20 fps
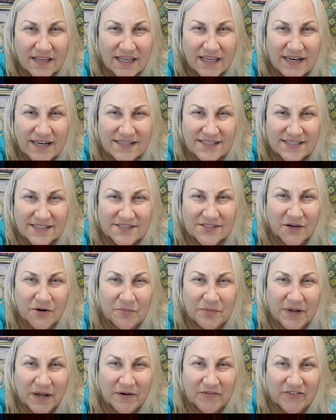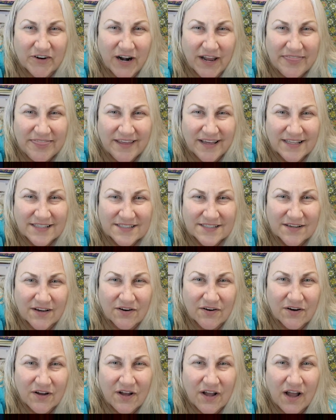It is a soap cover. I thought
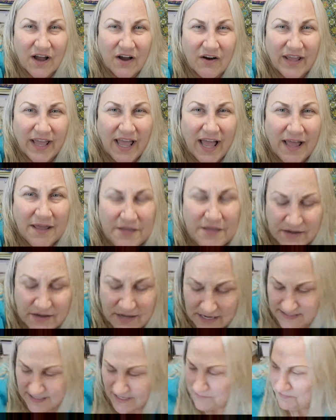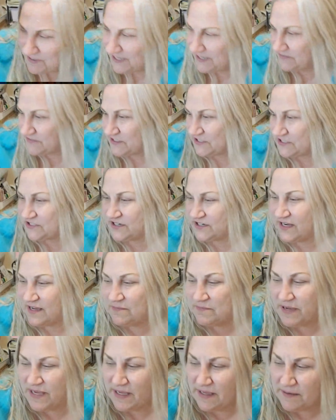so. Okay, I, you guys, I'm gonna have to turn on
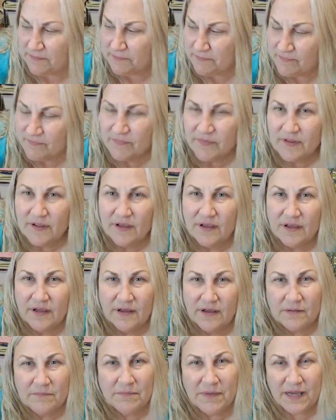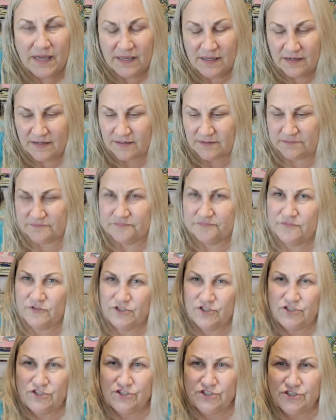my my um
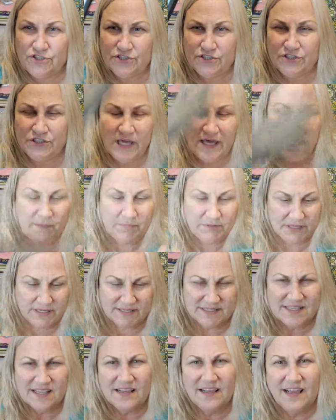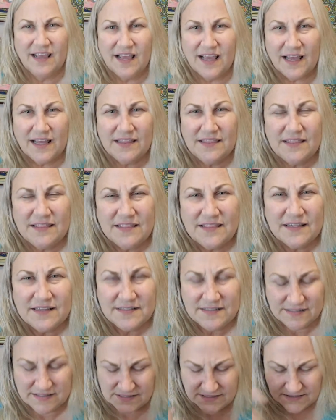tablet because the
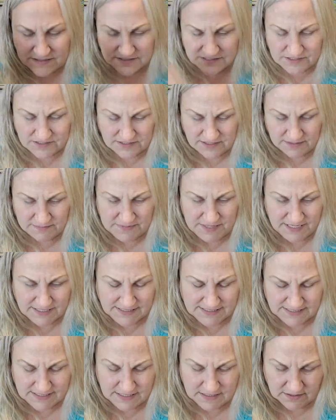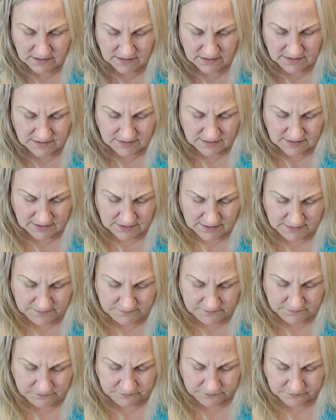the I'm not seeing all the
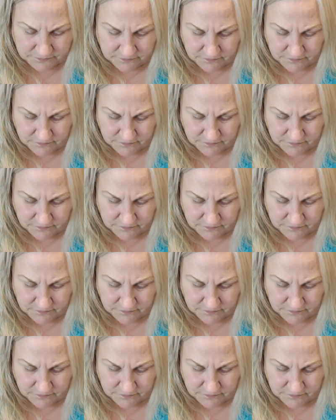um.